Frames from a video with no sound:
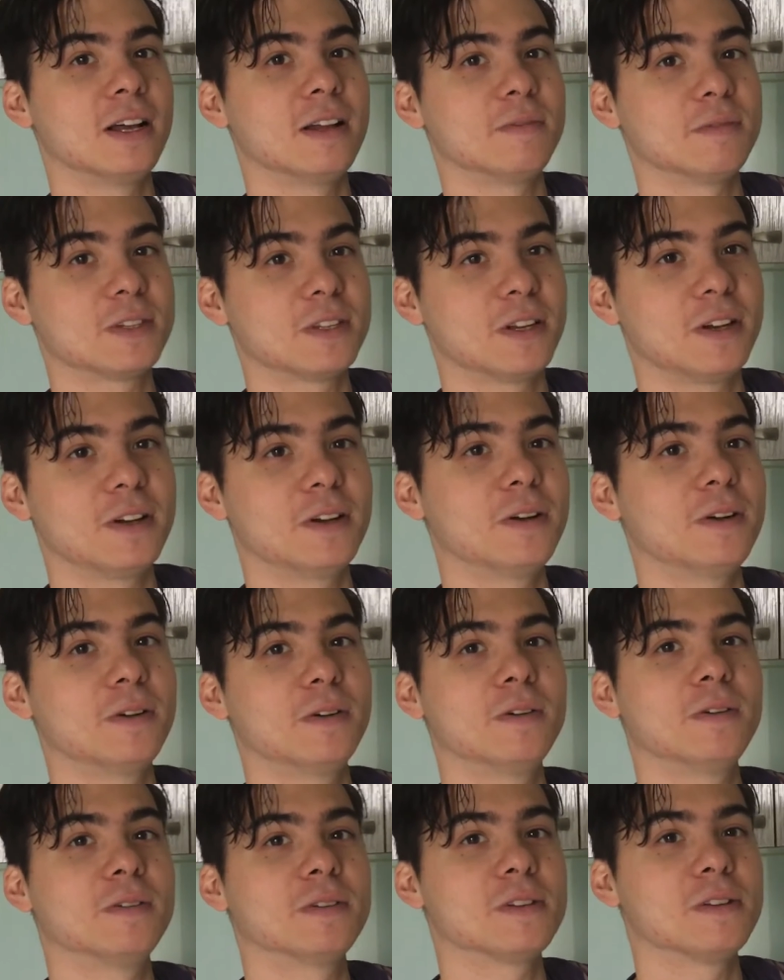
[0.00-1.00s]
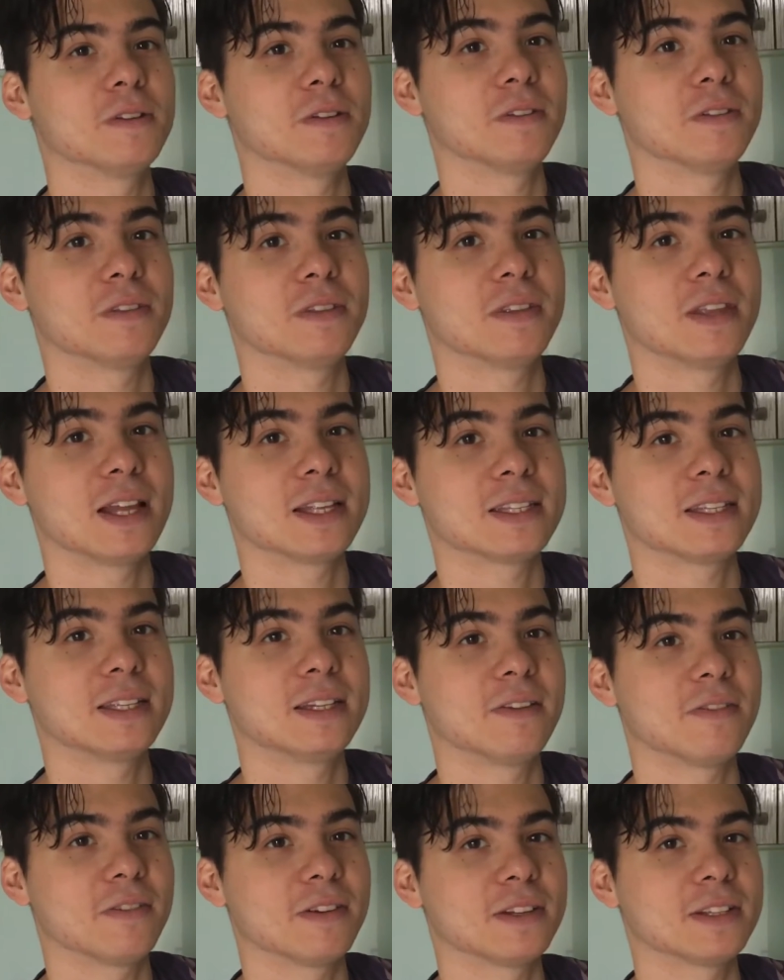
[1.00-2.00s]
so that's the
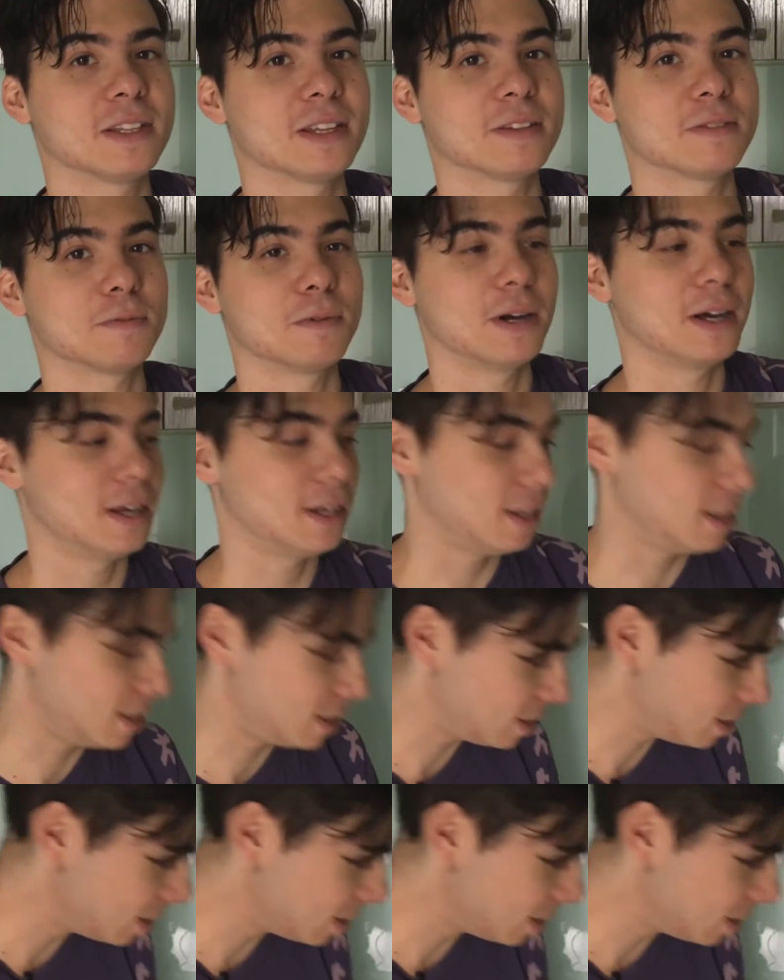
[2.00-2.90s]
difference as well.